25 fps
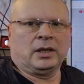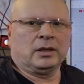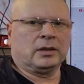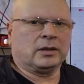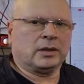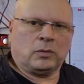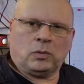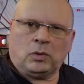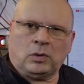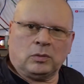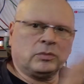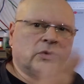
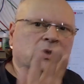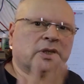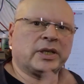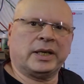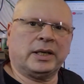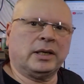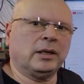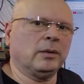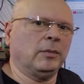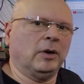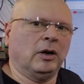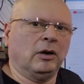They won't
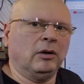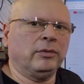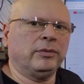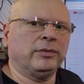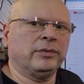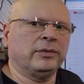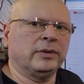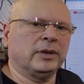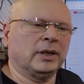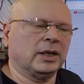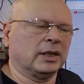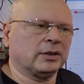take them
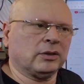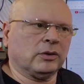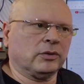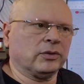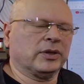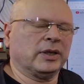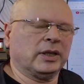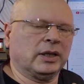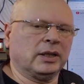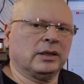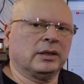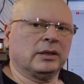off. I don't
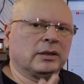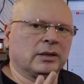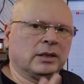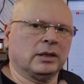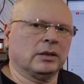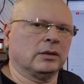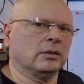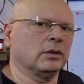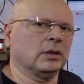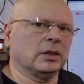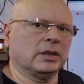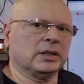think that
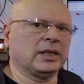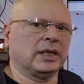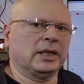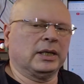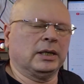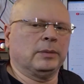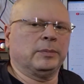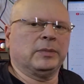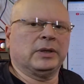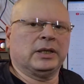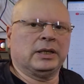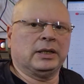there's
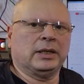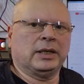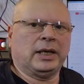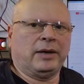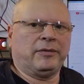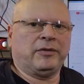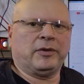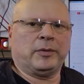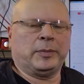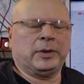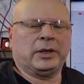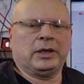
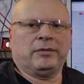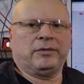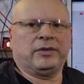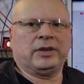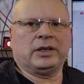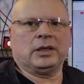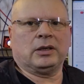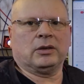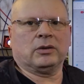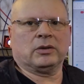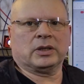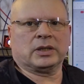ever been a
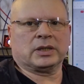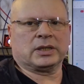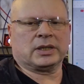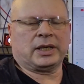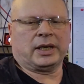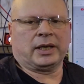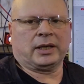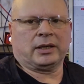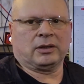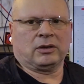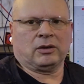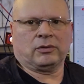video that's
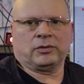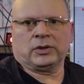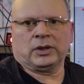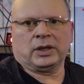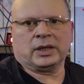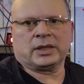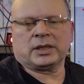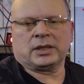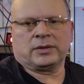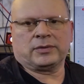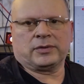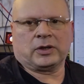taken off
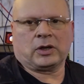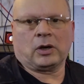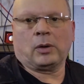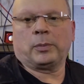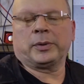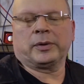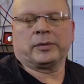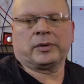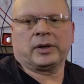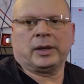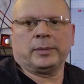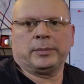unless it's for
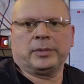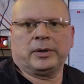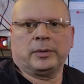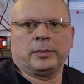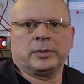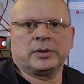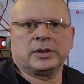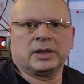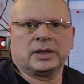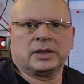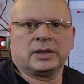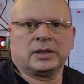copyright
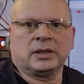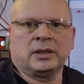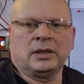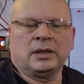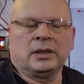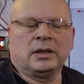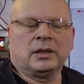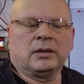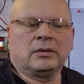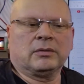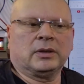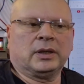purposes,
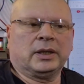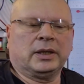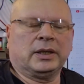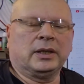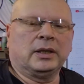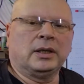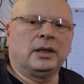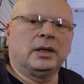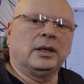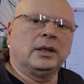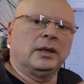right?